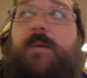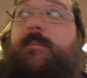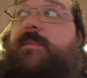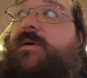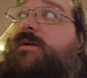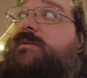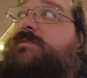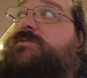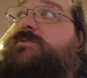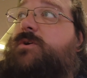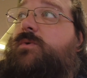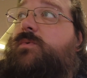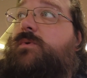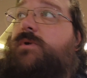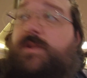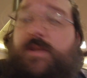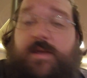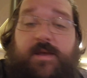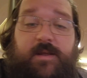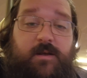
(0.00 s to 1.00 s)
Yeah, so we're
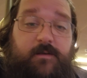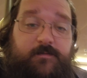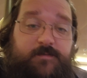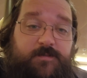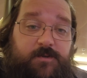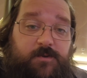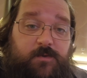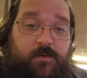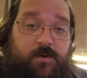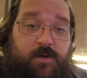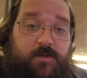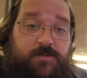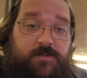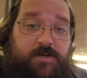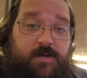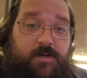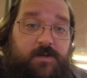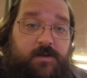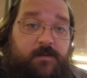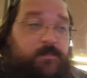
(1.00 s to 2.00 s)
going to head off to
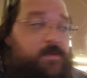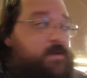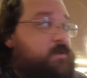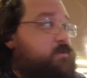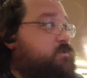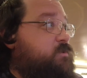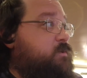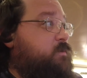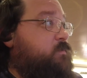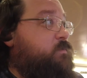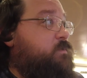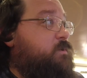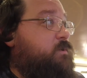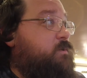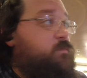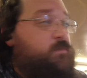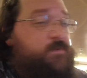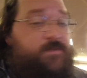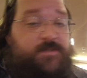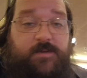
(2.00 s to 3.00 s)
Chankanaab Beach, and
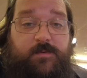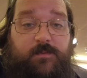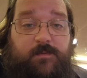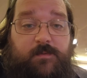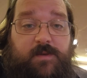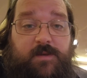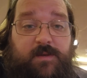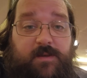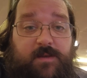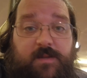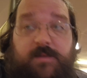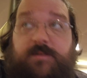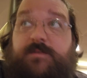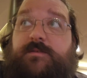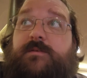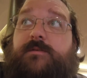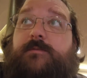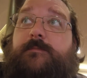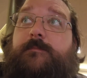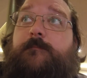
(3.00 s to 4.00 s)
we'll see what we can get
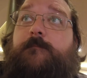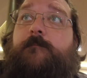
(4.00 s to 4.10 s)
into.